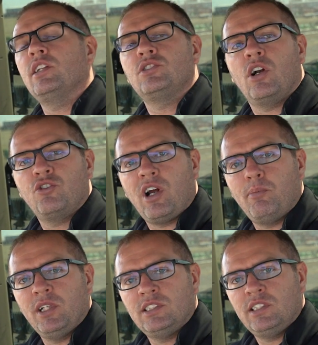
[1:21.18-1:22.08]
going to start
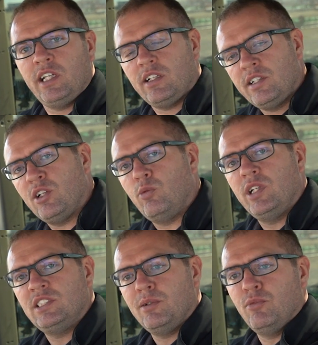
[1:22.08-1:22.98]
dropping seed until
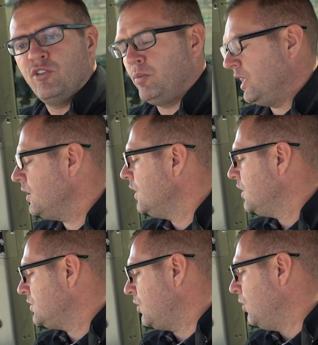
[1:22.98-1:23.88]
we see movement.
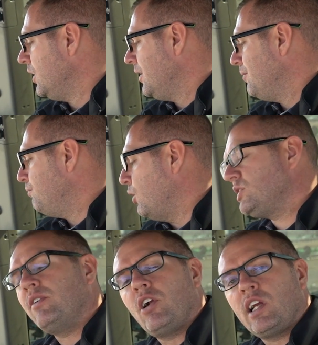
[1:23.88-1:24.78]
So
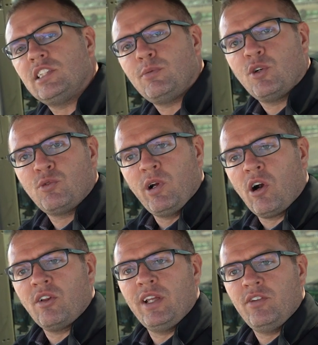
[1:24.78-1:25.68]
most of our customers, we
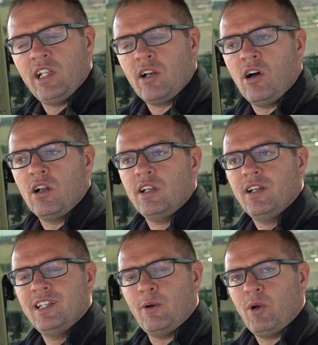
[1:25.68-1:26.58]
are leaving that on.
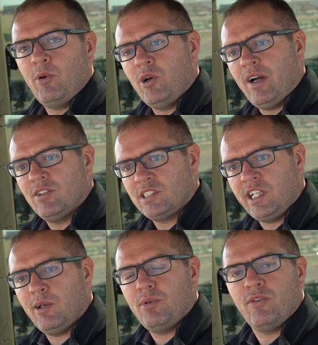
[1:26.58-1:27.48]
That way we don't have a
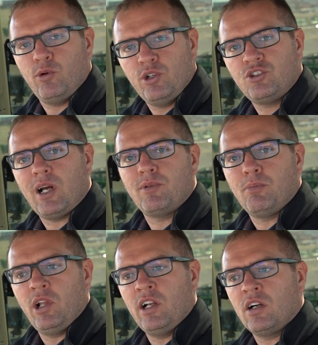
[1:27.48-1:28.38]
skip if we do drop
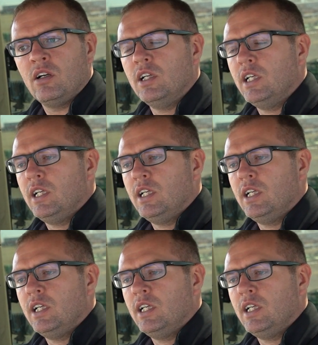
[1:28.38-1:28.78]
the planter.